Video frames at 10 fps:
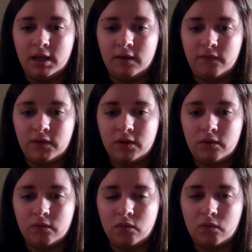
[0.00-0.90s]
if
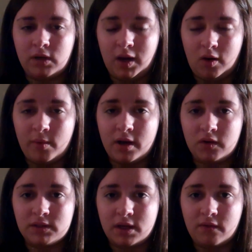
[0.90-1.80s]
you care about
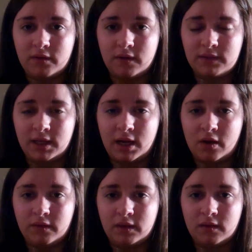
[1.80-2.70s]
yourself enough to get
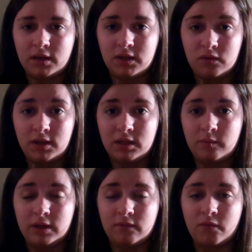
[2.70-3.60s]
healthy, then you need to
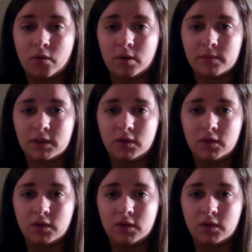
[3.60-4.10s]
be informed.